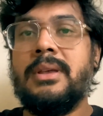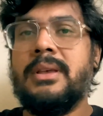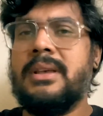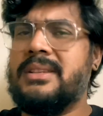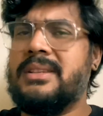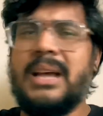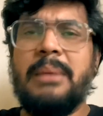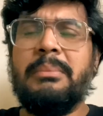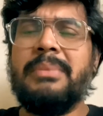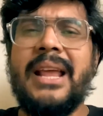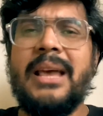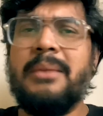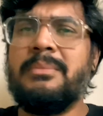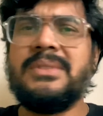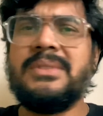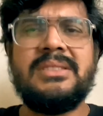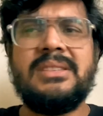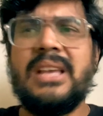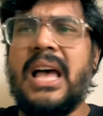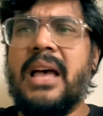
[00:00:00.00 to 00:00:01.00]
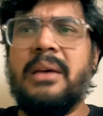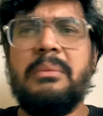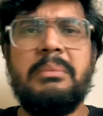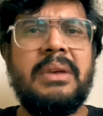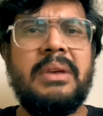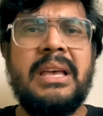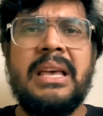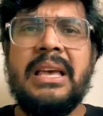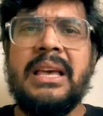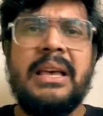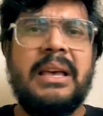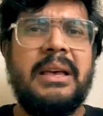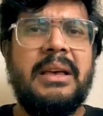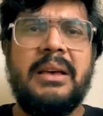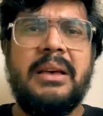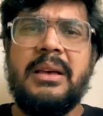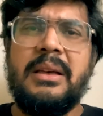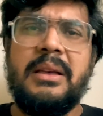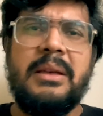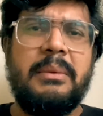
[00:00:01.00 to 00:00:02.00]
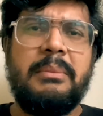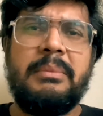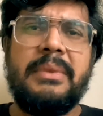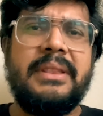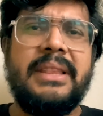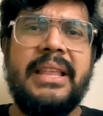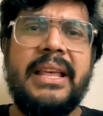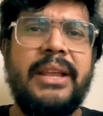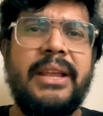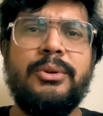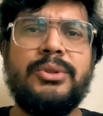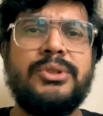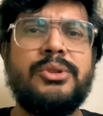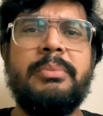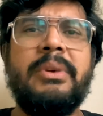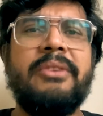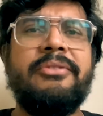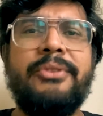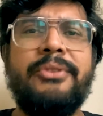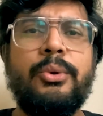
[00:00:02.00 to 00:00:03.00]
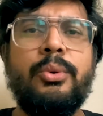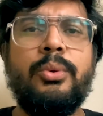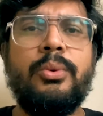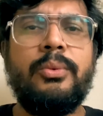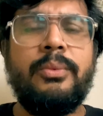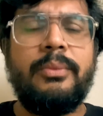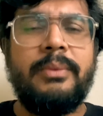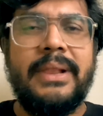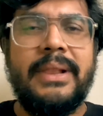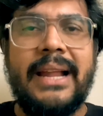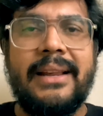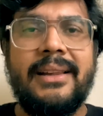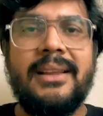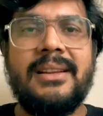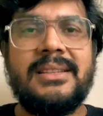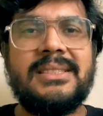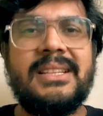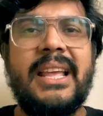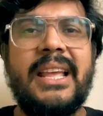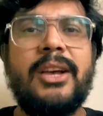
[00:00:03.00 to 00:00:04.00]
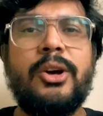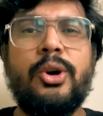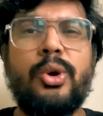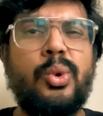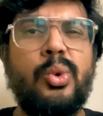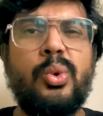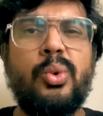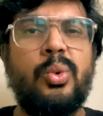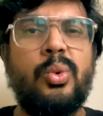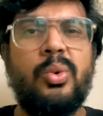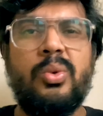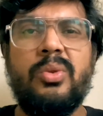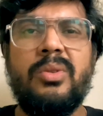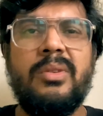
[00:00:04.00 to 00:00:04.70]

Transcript: Sometimes there used to be few letters like kru.